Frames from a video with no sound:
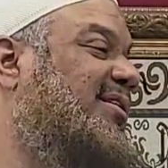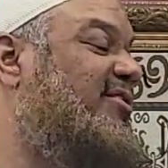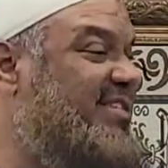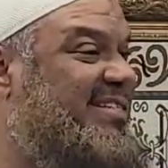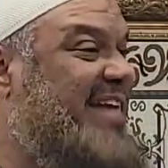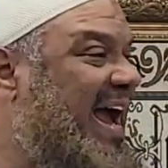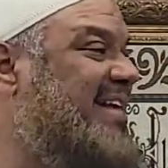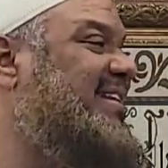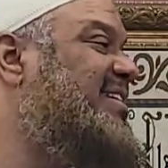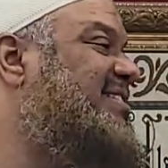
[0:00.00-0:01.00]
There's a
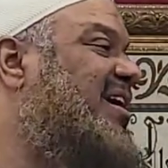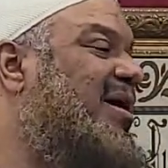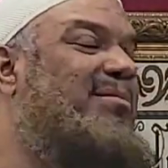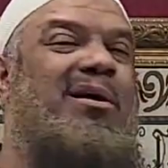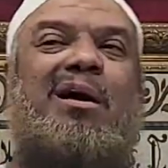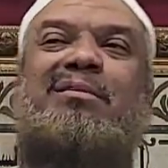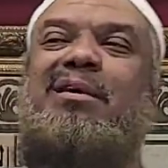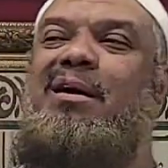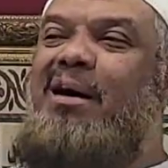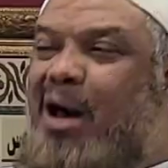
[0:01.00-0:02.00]
science in Islam called
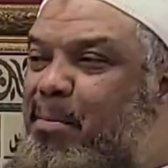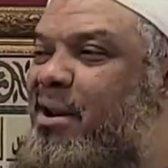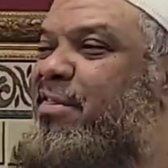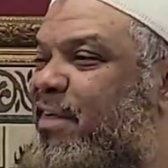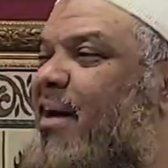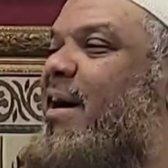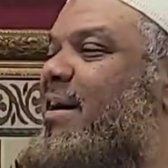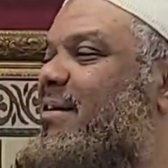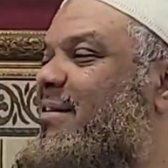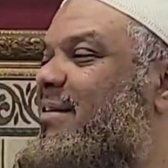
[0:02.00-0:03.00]
khabra
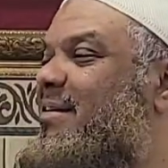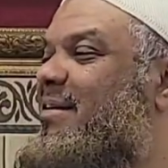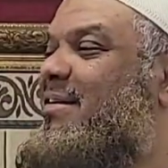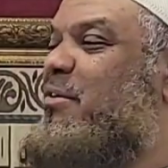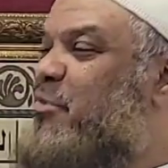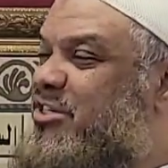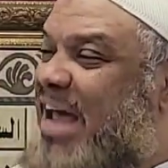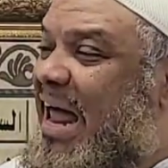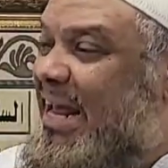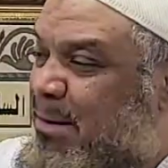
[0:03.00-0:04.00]
thiqa. The
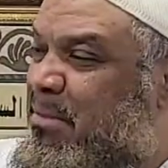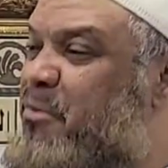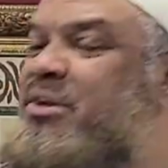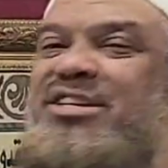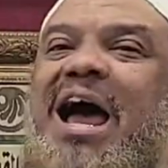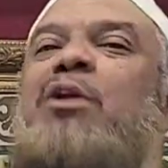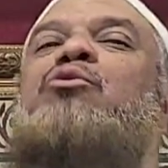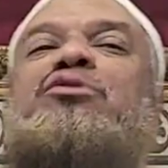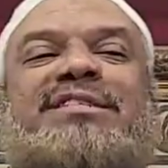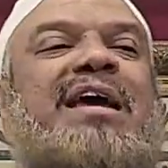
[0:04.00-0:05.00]
rijal, ilm al-rijal,
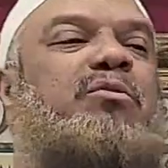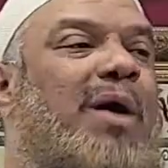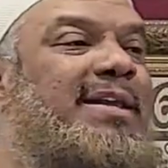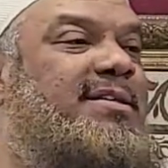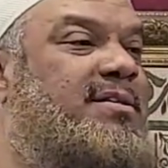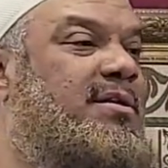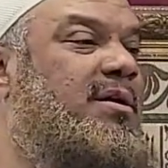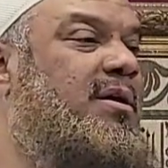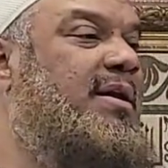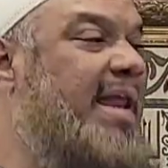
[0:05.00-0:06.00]
who said what?
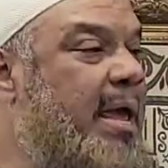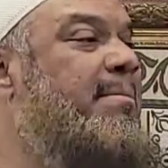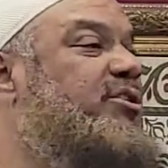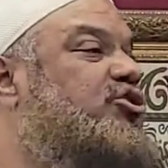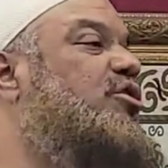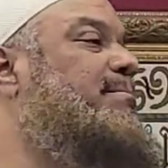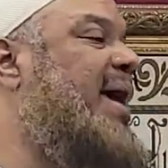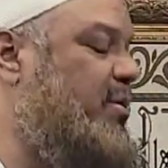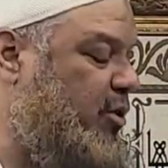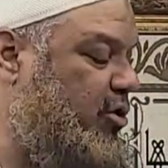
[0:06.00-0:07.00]
Name us your
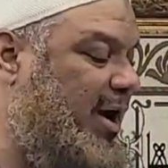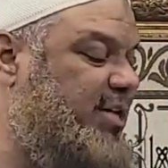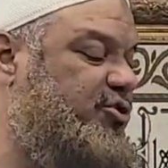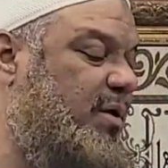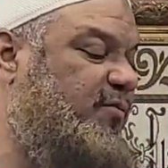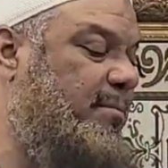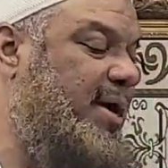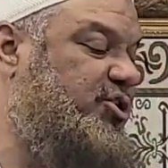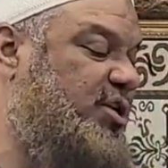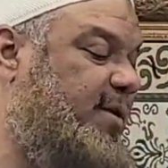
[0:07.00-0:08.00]
men where you got your
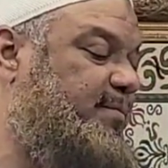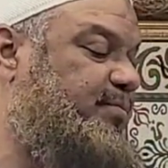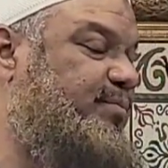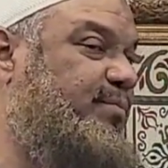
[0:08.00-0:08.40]
information.